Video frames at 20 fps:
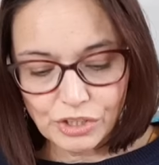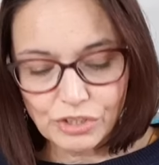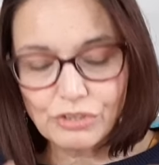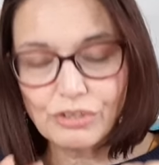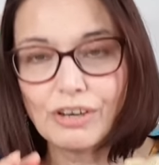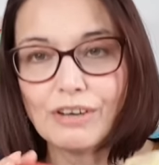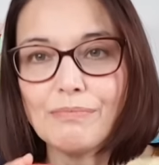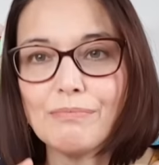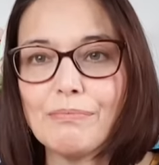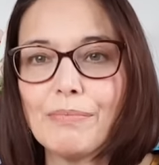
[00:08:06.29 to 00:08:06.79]
to
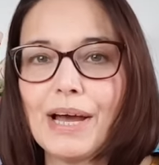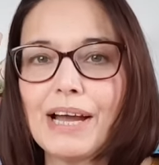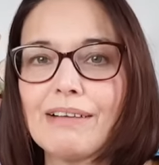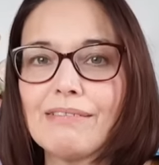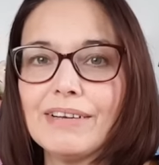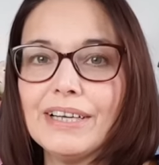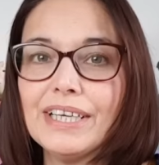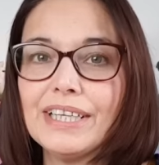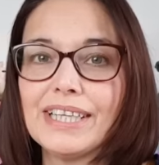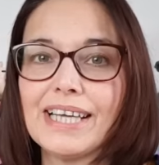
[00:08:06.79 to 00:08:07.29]
try and
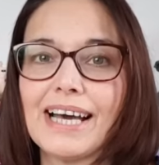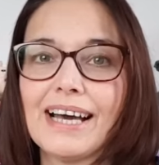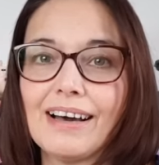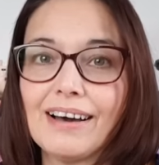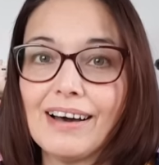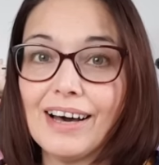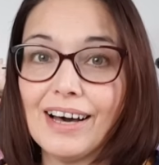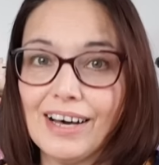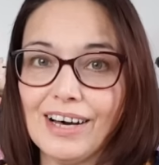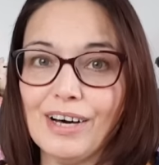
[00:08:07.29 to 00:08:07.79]
marry
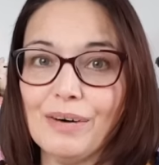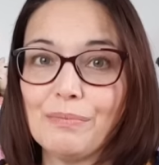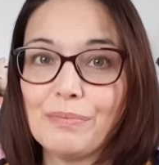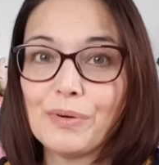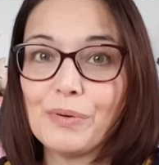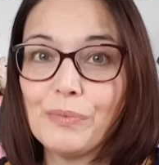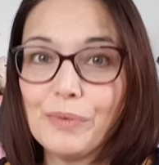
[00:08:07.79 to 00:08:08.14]
that up